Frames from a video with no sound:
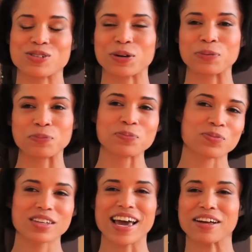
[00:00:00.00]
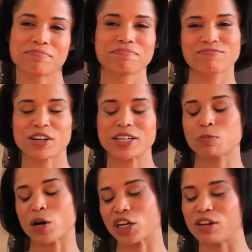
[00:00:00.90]
So yeah, very
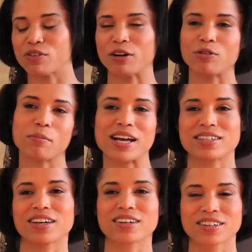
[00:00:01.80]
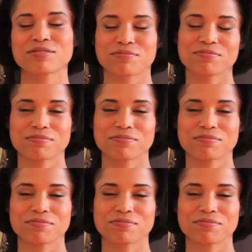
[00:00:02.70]
sparky, very romantic.